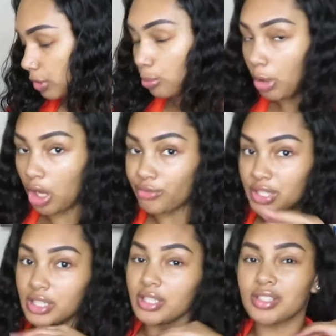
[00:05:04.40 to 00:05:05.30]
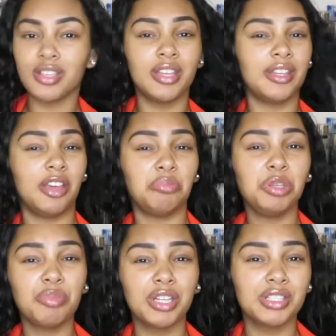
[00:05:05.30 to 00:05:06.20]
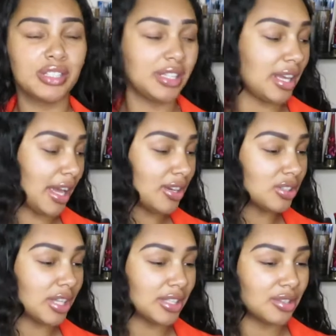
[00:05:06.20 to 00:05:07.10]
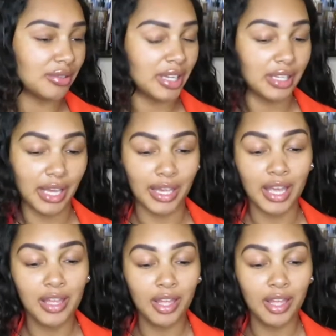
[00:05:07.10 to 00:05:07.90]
me mom jeans. Now, me personally, I don't like the way like